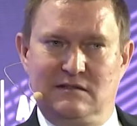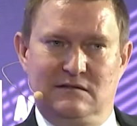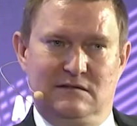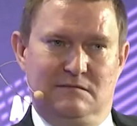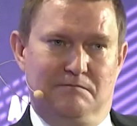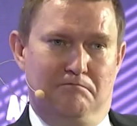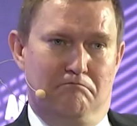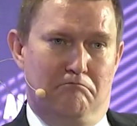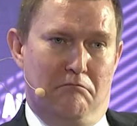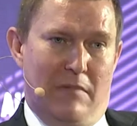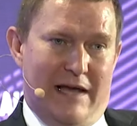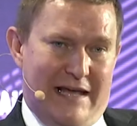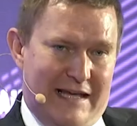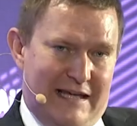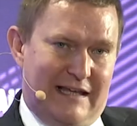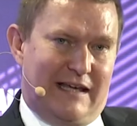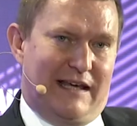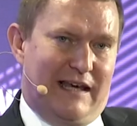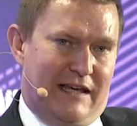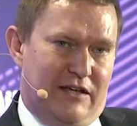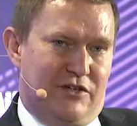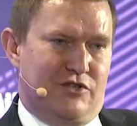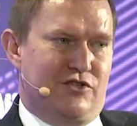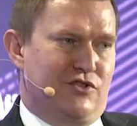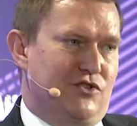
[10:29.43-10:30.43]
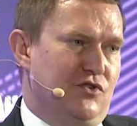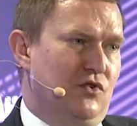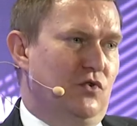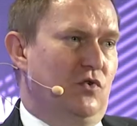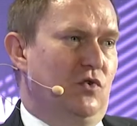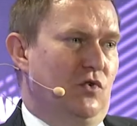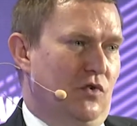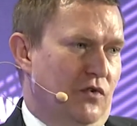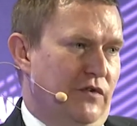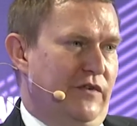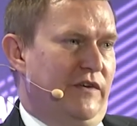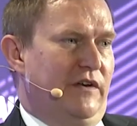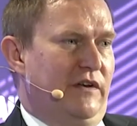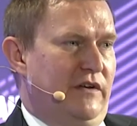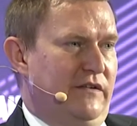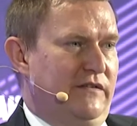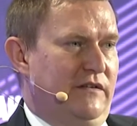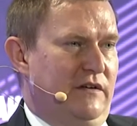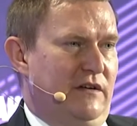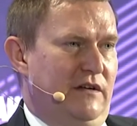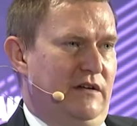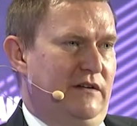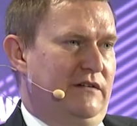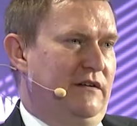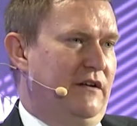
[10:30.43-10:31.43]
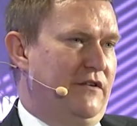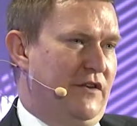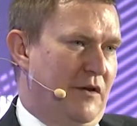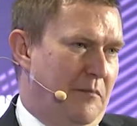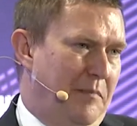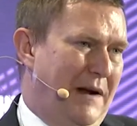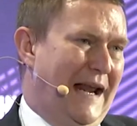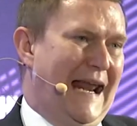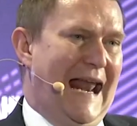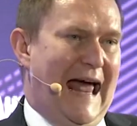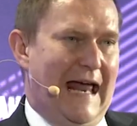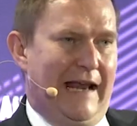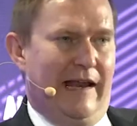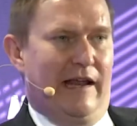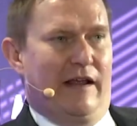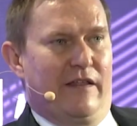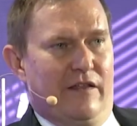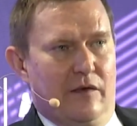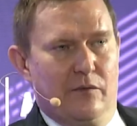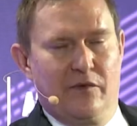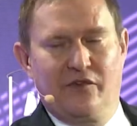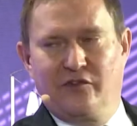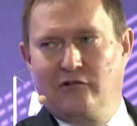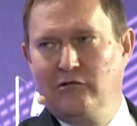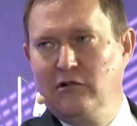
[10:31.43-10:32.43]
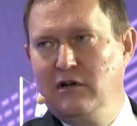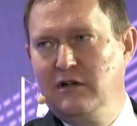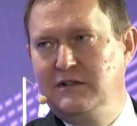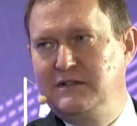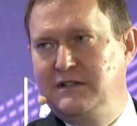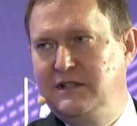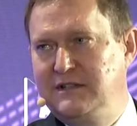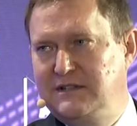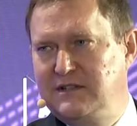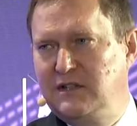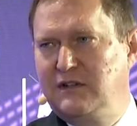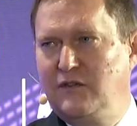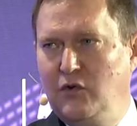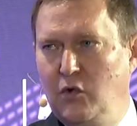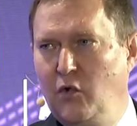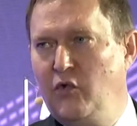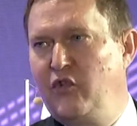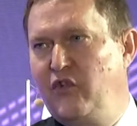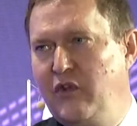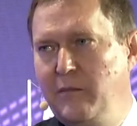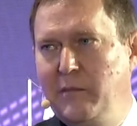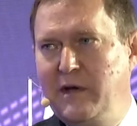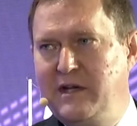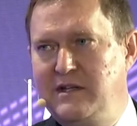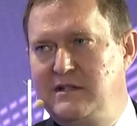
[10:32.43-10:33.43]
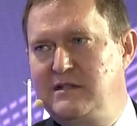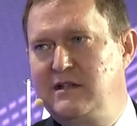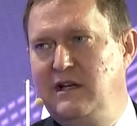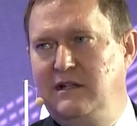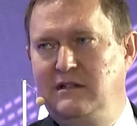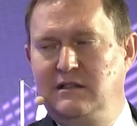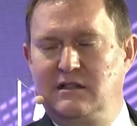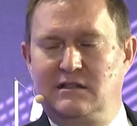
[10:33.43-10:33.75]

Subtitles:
making sure that the planning that was granted sort of also made sense.